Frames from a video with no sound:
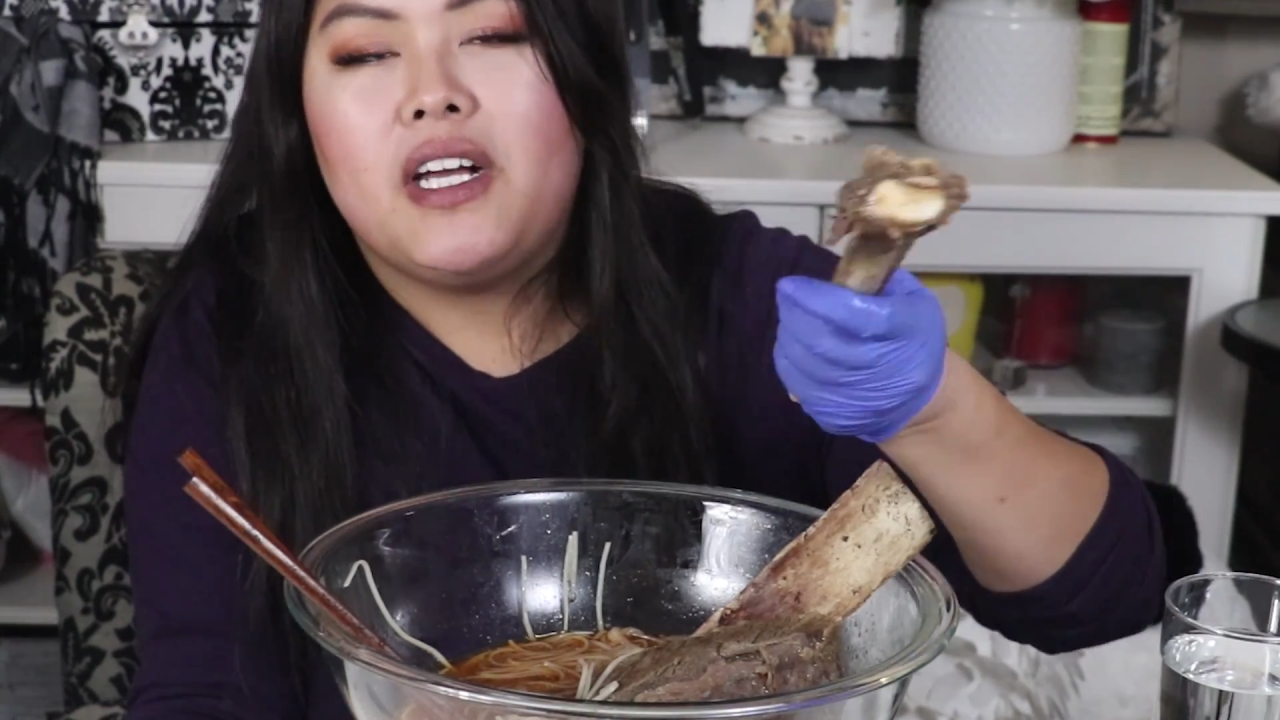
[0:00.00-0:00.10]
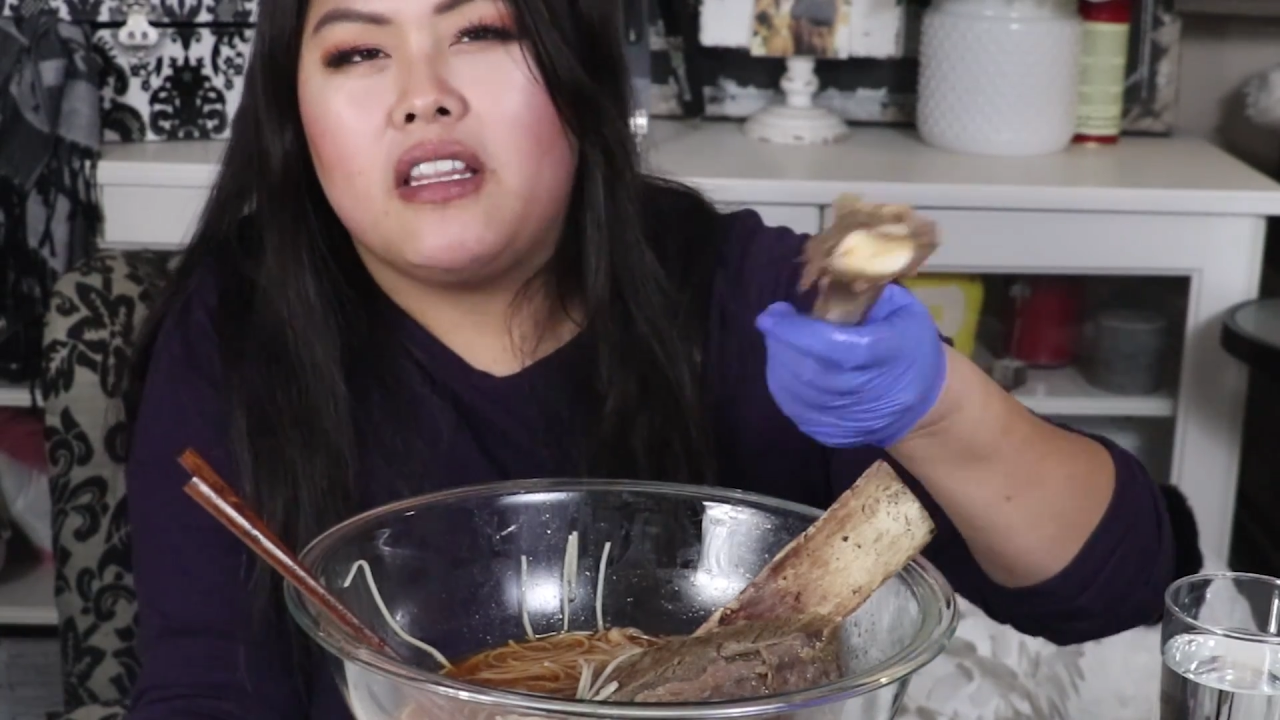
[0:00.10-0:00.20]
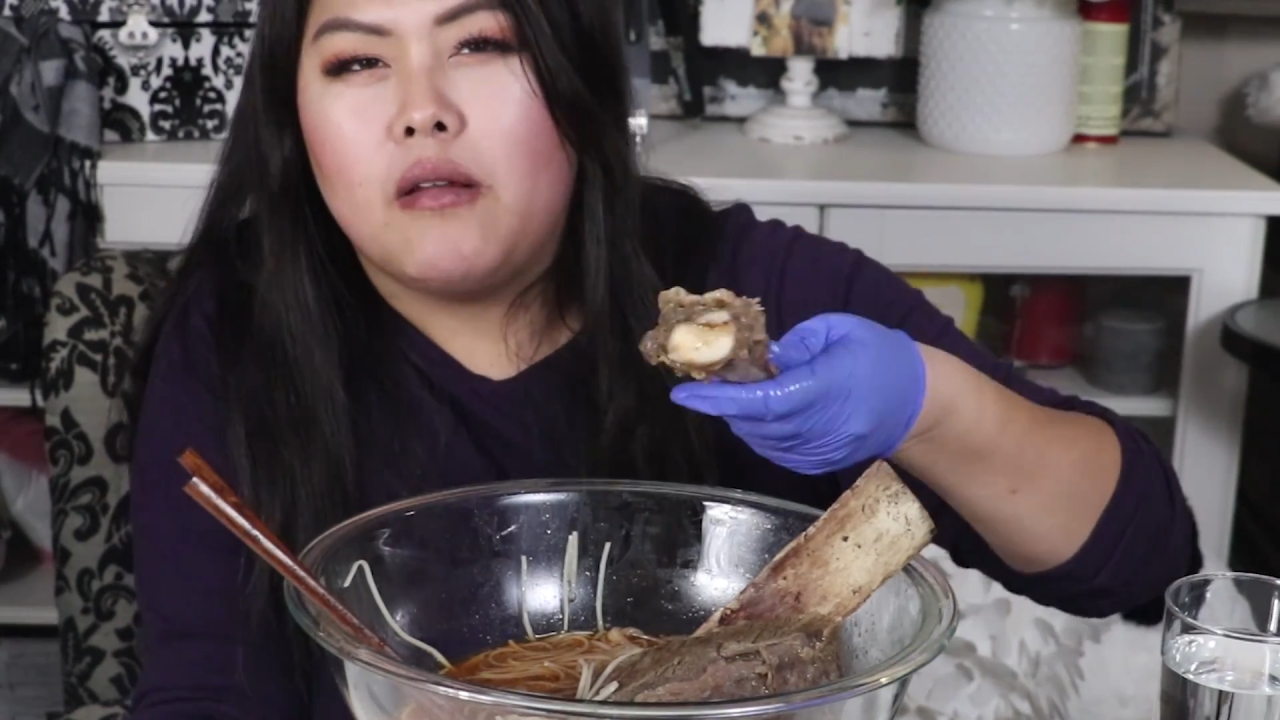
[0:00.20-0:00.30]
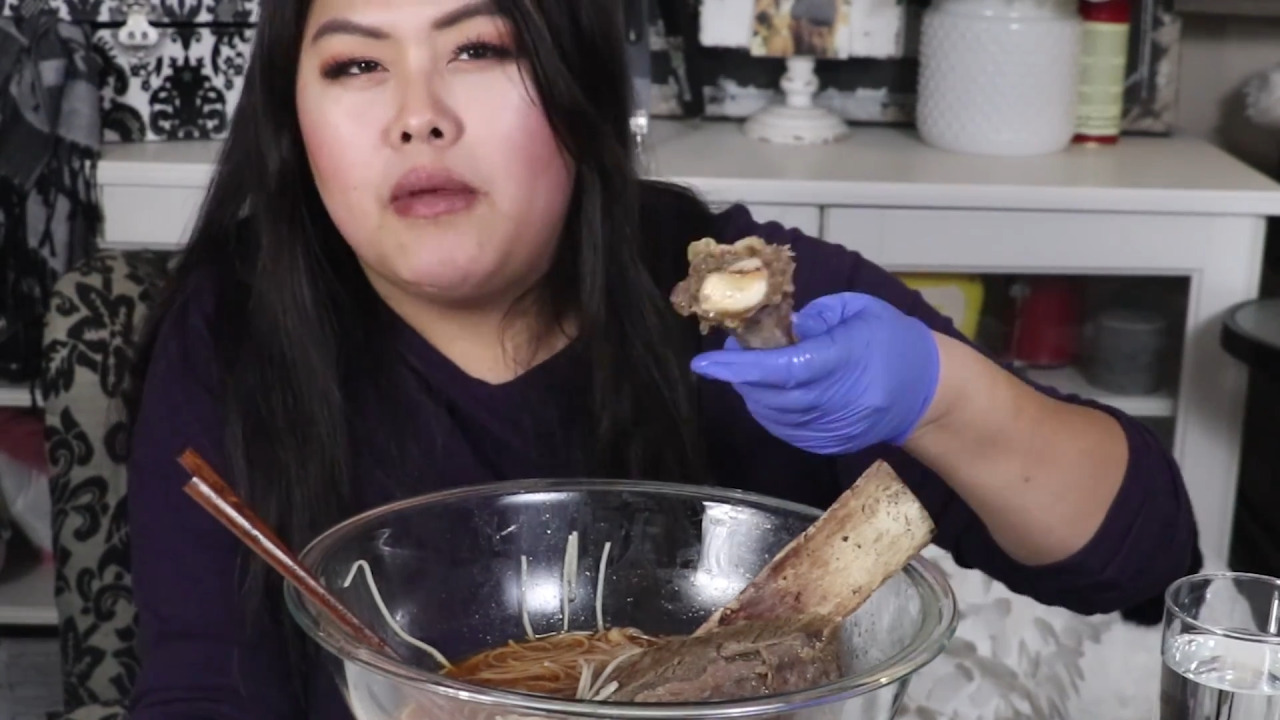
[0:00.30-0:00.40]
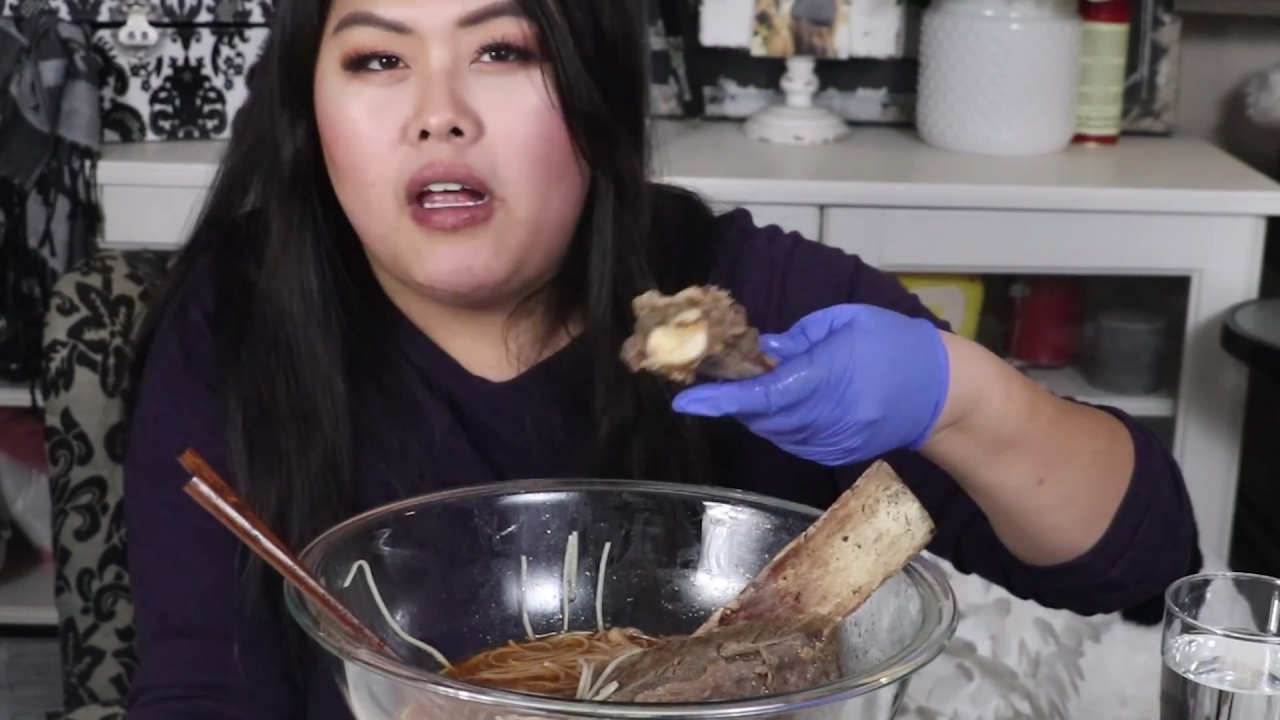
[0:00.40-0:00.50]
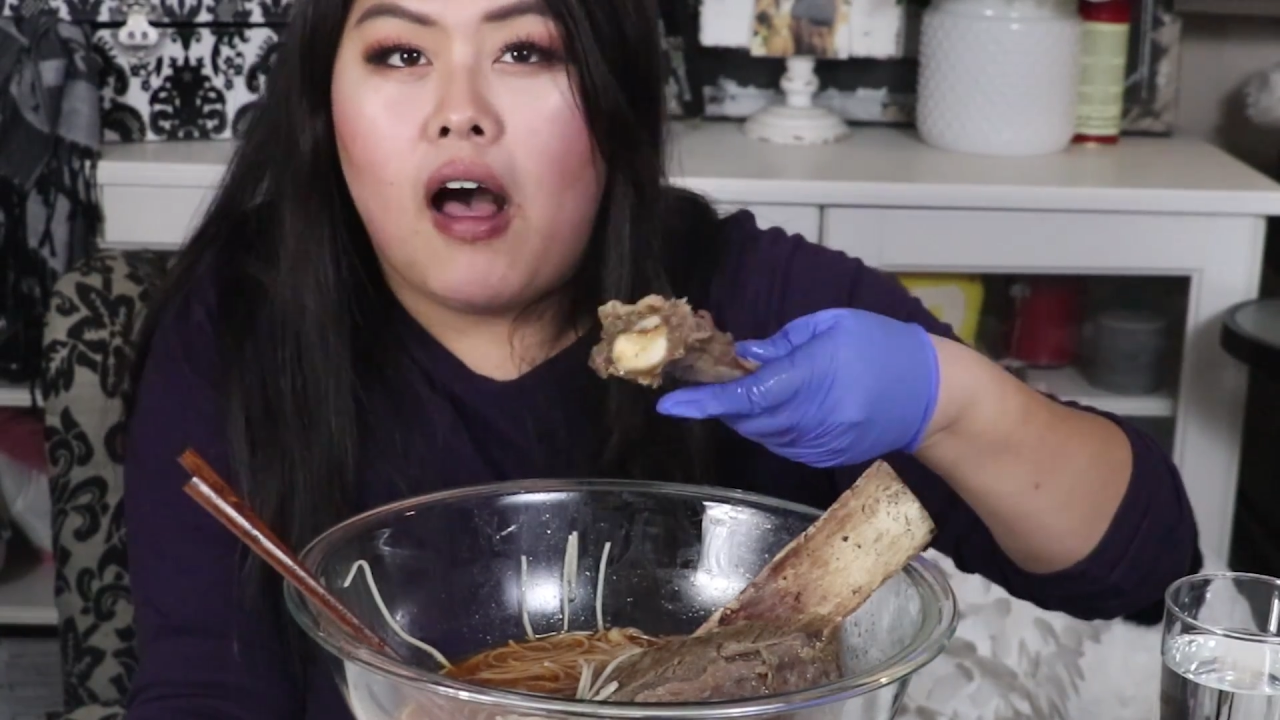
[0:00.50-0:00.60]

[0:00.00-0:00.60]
cut the meat